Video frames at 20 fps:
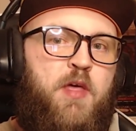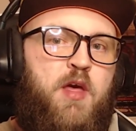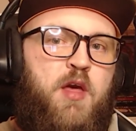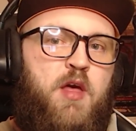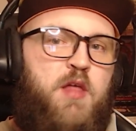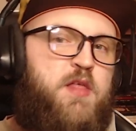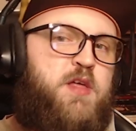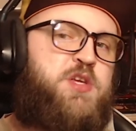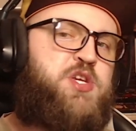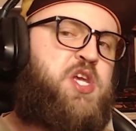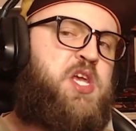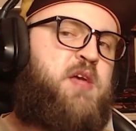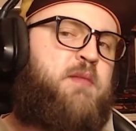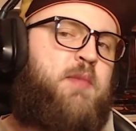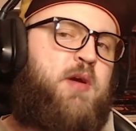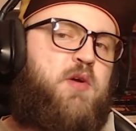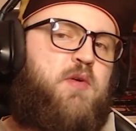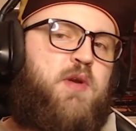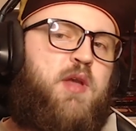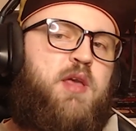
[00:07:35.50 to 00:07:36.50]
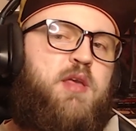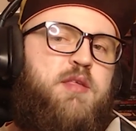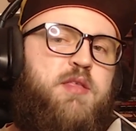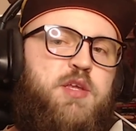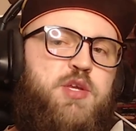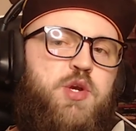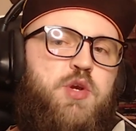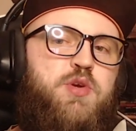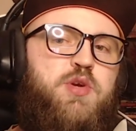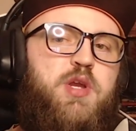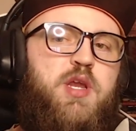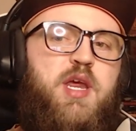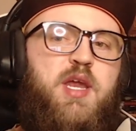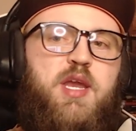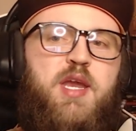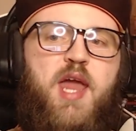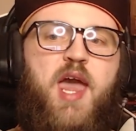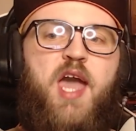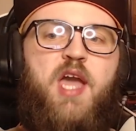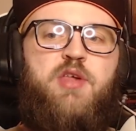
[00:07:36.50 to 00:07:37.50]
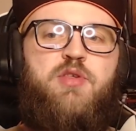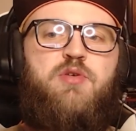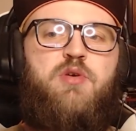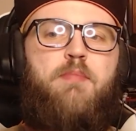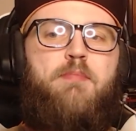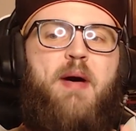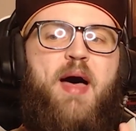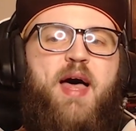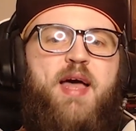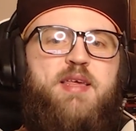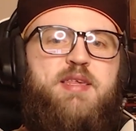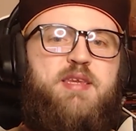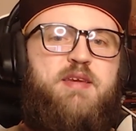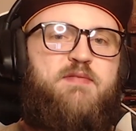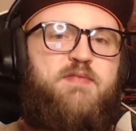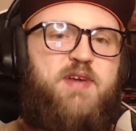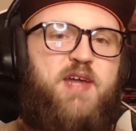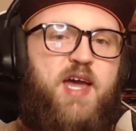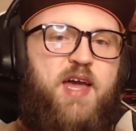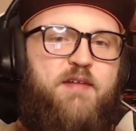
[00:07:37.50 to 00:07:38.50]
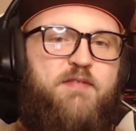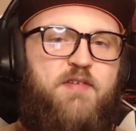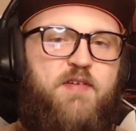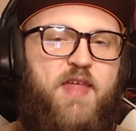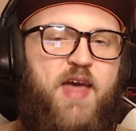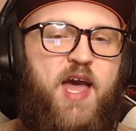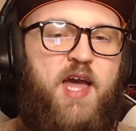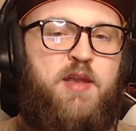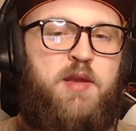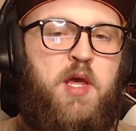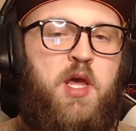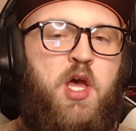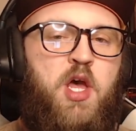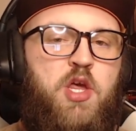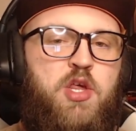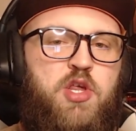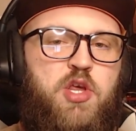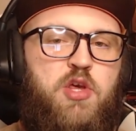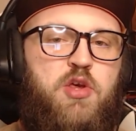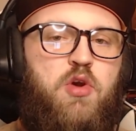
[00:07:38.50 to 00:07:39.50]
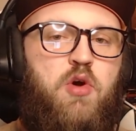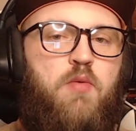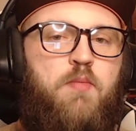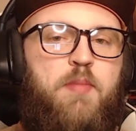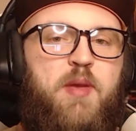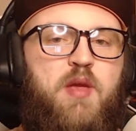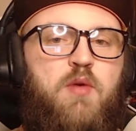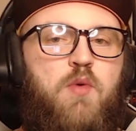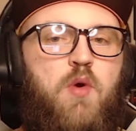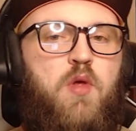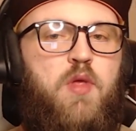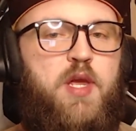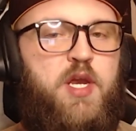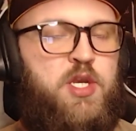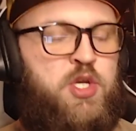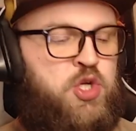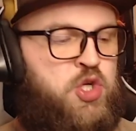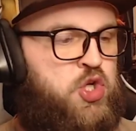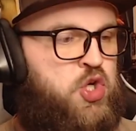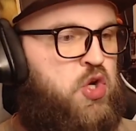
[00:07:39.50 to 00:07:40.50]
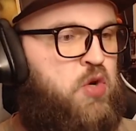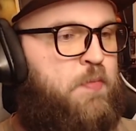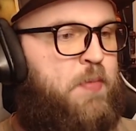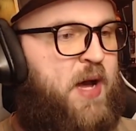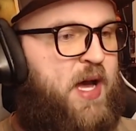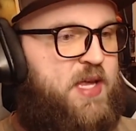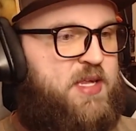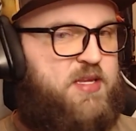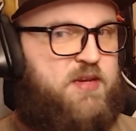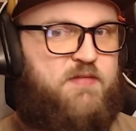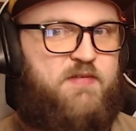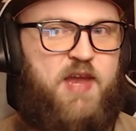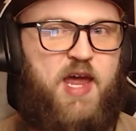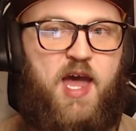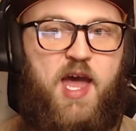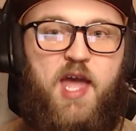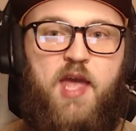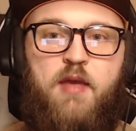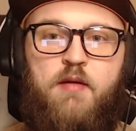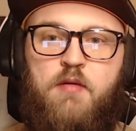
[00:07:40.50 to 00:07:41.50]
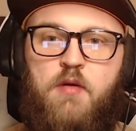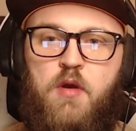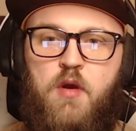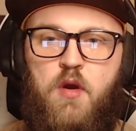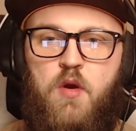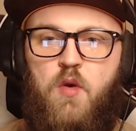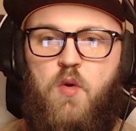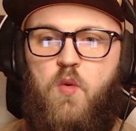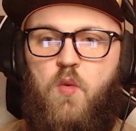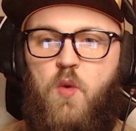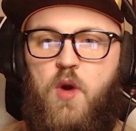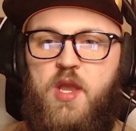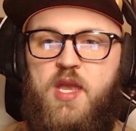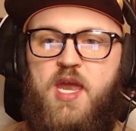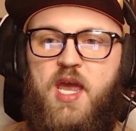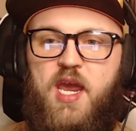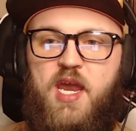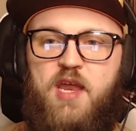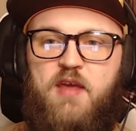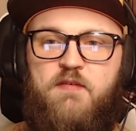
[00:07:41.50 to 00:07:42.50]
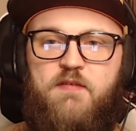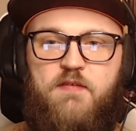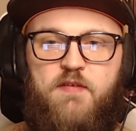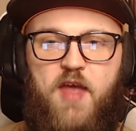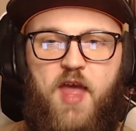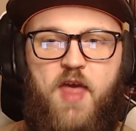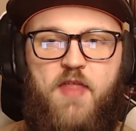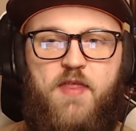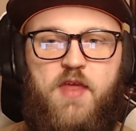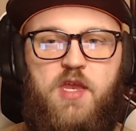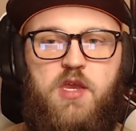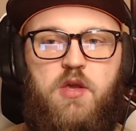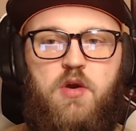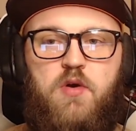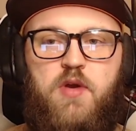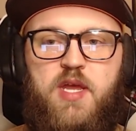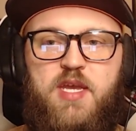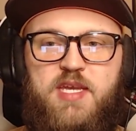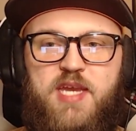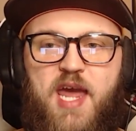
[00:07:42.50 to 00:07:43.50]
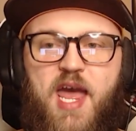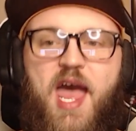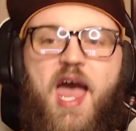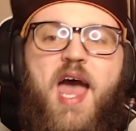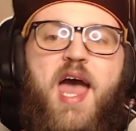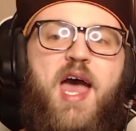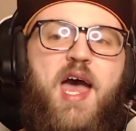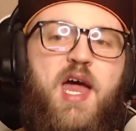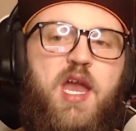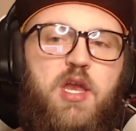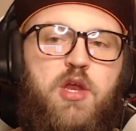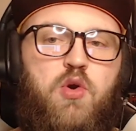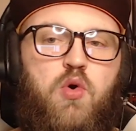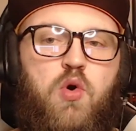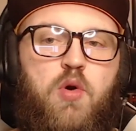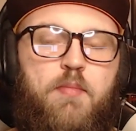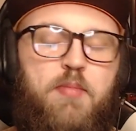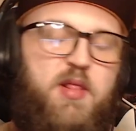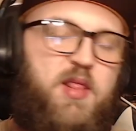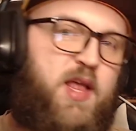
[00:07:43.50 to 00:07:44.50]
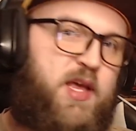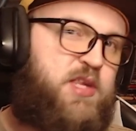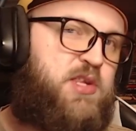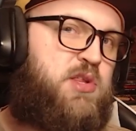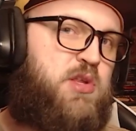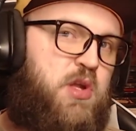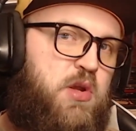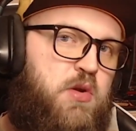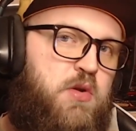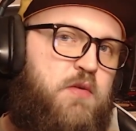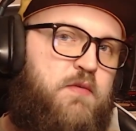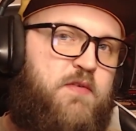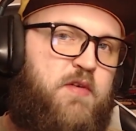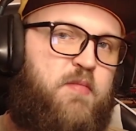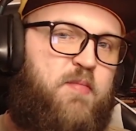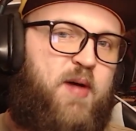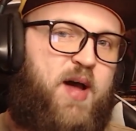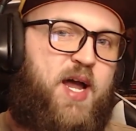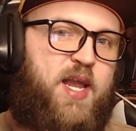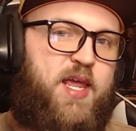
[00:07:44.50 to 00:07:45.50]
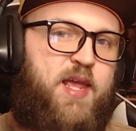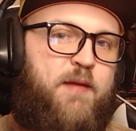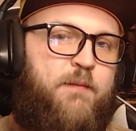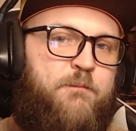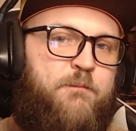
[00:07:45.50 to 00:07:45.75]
The GM agrees that you should get an extra positive die for that, so you'll be rolling 2 positive die, 1 negative, and then you'll get to add your +2 for body.